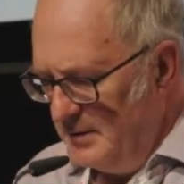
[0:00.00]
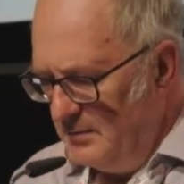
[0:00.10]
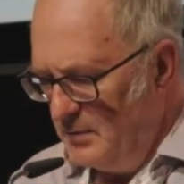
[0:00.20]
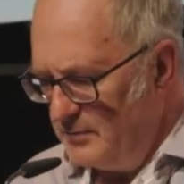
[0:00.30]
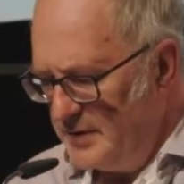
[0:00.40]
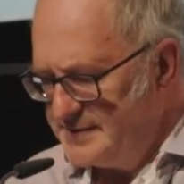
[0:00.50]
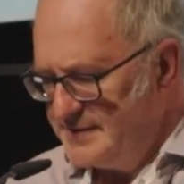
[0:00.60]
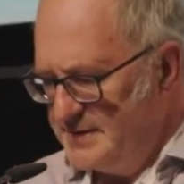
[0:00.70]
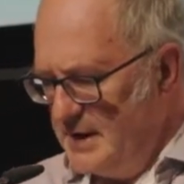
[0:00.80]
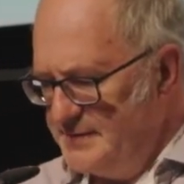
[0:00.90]
what Ritz
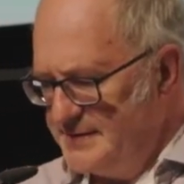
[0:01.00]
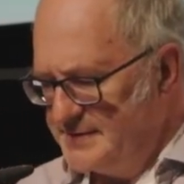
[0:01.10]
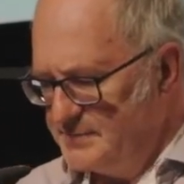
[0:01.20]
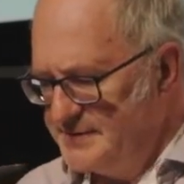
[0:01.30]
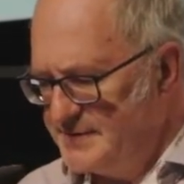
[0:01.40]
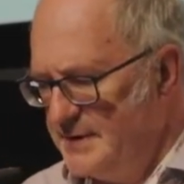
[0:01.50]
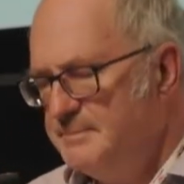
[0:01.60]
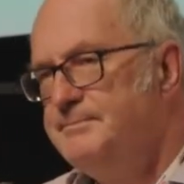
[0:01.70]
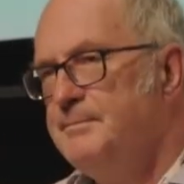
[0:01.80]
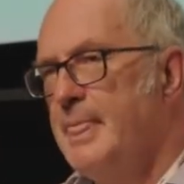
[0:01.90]
had noticed was that
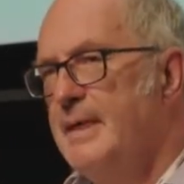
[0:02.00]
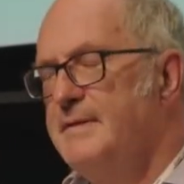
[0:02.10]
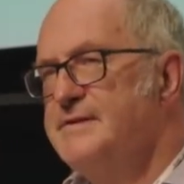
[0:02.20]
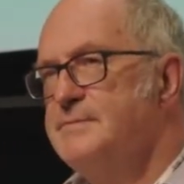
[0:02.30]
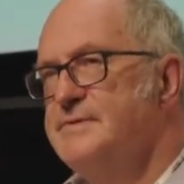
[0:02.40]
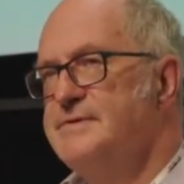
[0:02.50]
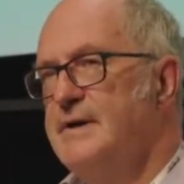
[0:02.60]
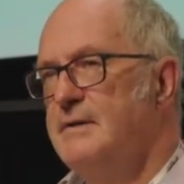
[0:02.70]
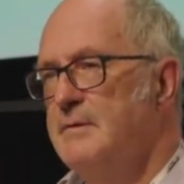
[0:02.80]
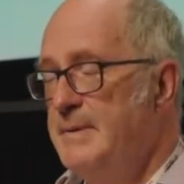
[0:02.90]
this was
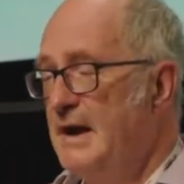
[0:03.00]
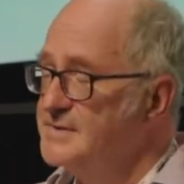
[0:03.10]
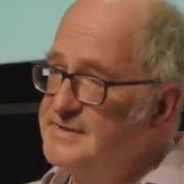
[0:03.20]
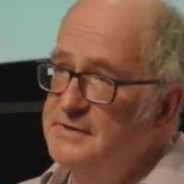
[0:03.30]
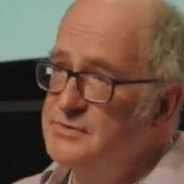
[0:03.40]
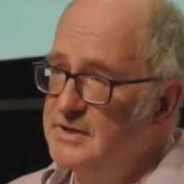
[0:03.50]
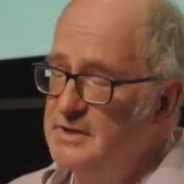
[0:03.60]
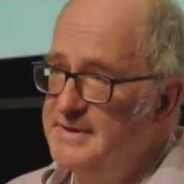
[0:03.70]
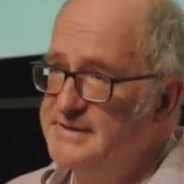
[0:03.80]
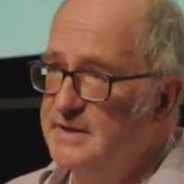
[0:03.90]
about a century and
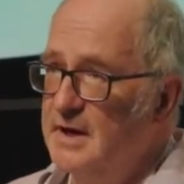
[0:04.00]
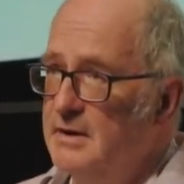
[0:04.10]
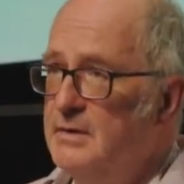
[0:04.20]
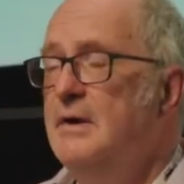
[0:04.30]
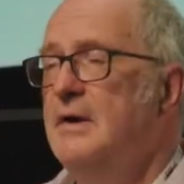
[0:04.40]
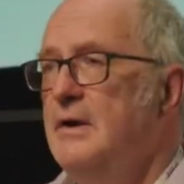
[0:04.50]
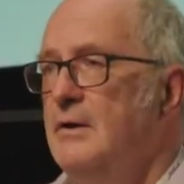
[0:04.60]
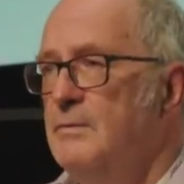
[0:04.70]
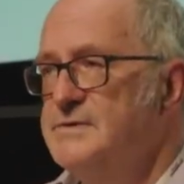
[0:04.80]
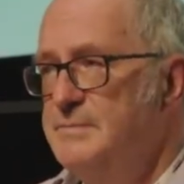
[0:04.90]
a bit ago,
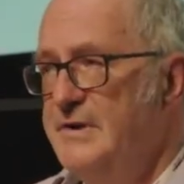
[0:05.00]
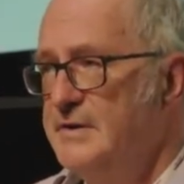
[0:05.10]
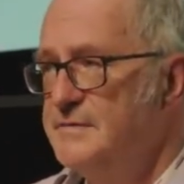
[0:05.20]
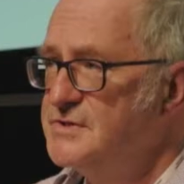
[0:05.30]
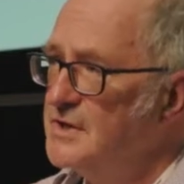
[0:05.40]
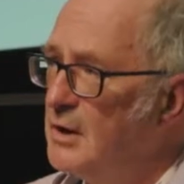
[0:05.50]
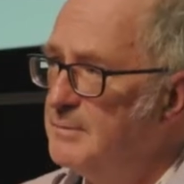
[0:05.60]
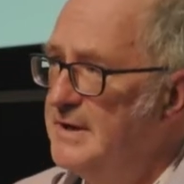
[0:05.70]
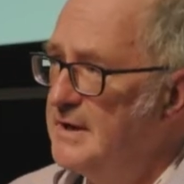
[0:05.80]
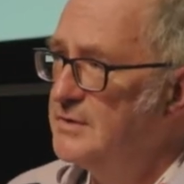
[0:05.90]
was a period of
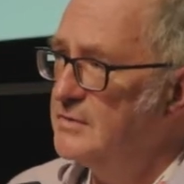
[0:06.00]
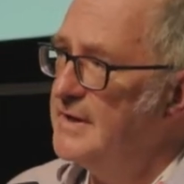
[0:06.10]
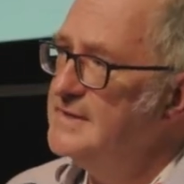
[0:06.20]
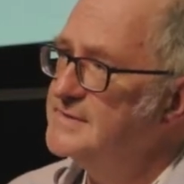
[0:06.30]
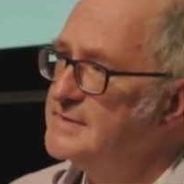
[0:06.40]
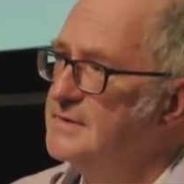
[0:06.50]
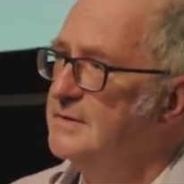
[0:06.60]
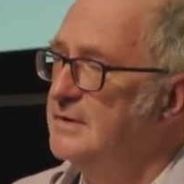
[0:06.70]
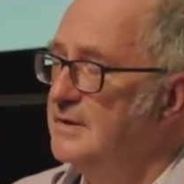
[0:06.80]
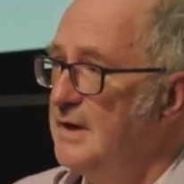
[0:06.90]
sharply increased
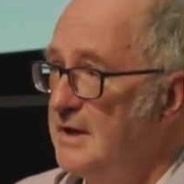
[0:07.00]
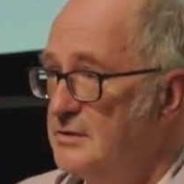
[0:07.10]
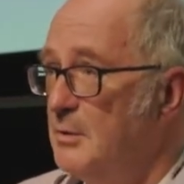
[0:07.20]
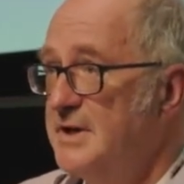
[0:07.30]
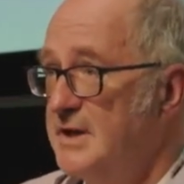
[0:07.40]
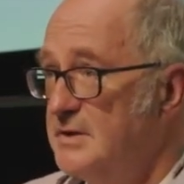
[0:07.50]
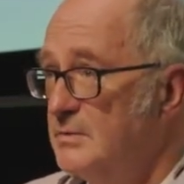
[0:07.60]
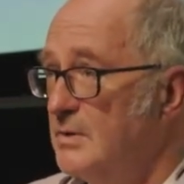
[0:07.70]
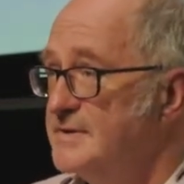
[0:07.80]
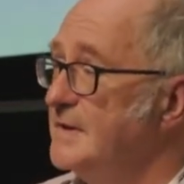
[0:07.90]
economic
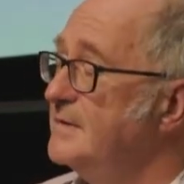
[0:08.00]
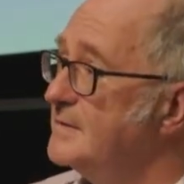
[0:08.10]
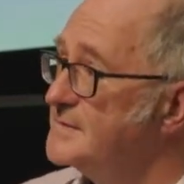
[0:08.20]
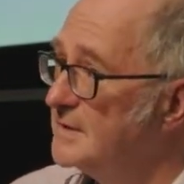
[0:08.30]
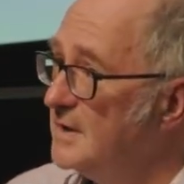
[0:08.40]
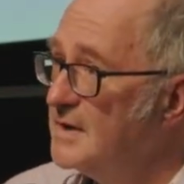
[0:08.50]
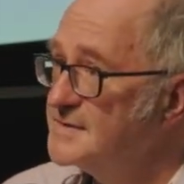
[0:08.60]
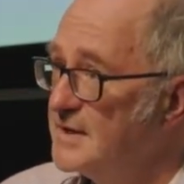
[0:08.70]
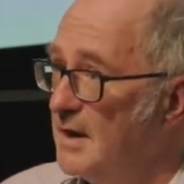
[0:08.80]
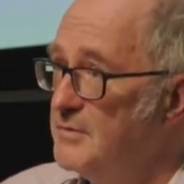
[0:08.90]
inequality. It was the
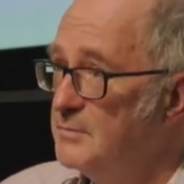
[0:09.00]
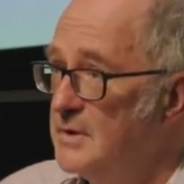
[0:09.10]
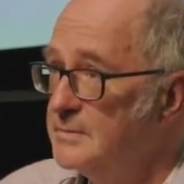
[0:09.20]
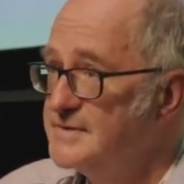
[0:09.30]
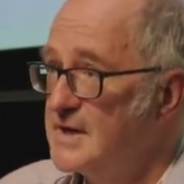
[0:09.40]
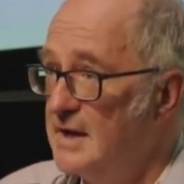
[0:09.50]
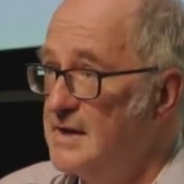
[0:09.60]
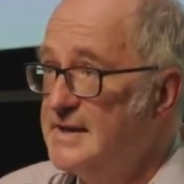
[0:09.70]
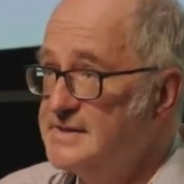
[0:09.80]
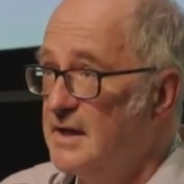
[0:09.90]
last time the world was
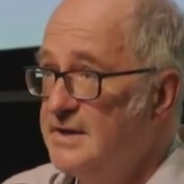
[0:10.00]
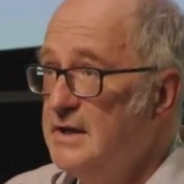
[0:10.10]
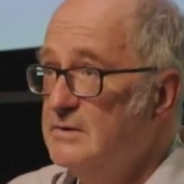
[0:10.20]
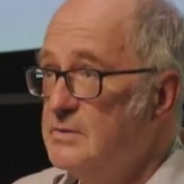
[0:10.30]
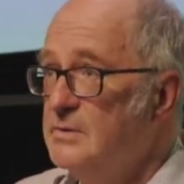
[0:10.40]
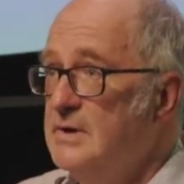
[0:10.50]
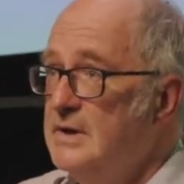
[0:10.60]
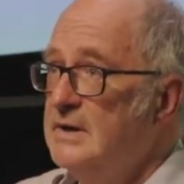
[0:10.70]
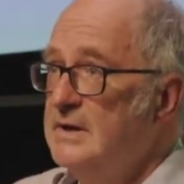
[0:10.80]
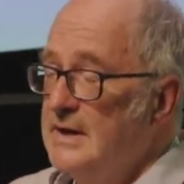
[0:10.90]
as unequal
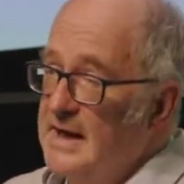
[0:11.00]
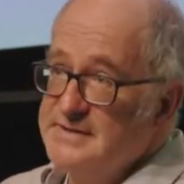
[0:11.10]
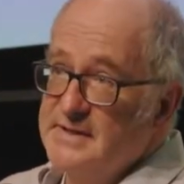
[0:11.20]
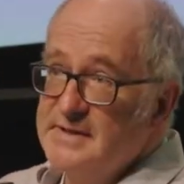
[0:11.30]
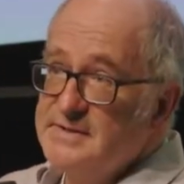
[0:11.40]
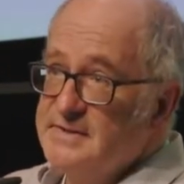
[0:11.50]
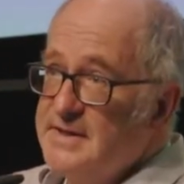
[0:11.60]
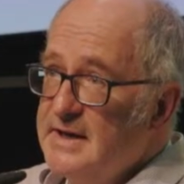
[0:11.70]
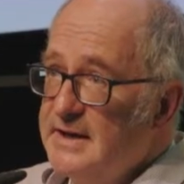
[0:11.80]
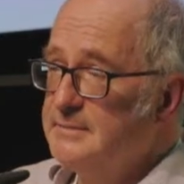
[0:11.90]
as it is
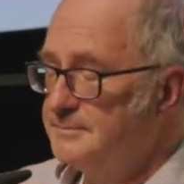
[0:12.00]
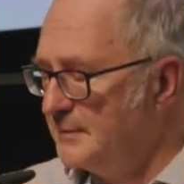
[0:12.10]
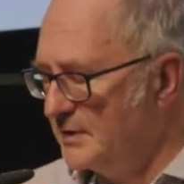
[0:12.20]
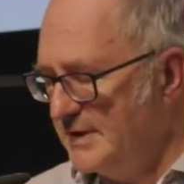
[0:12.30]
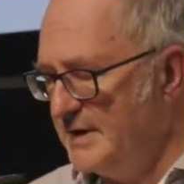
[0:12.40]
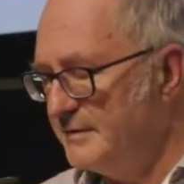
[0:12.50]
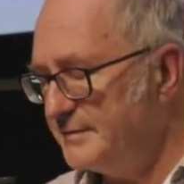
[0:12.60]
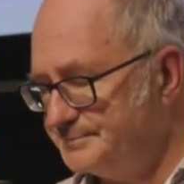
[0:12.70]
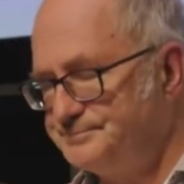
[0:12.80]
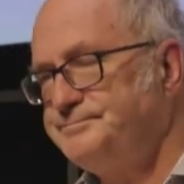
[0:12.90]
today, oddly
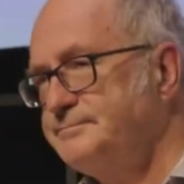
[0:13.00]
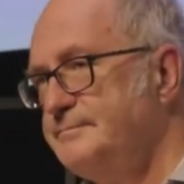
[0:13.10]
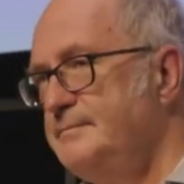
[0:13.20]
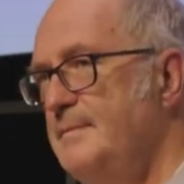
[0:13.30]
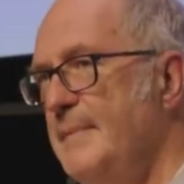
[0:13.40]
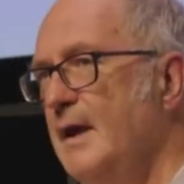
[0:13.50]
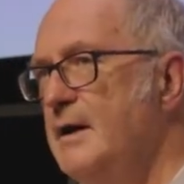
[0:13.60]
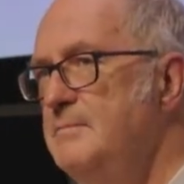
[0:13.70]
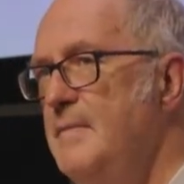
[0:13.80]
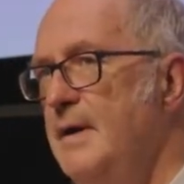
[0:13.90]
enough.
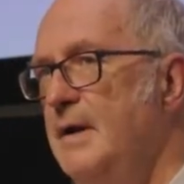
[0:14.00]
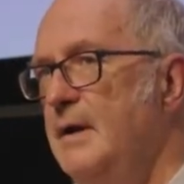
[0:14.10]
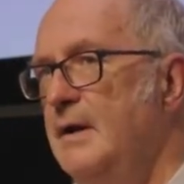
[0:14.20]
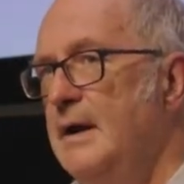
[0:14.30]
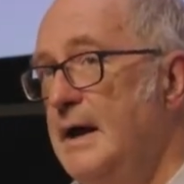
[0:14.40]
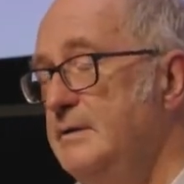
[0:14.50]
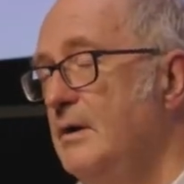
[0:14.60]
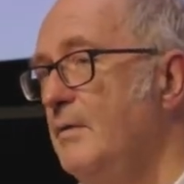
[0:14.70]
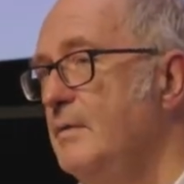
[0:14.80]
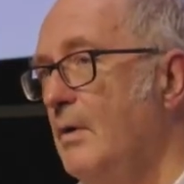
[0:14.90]
And
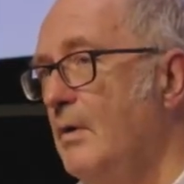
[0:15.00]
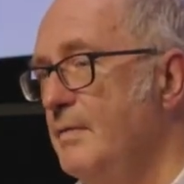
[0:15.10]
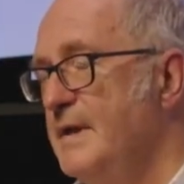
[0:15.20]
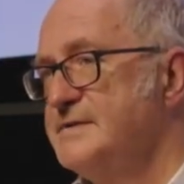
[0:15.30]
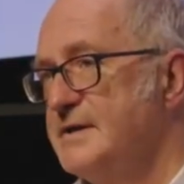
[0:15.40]
on that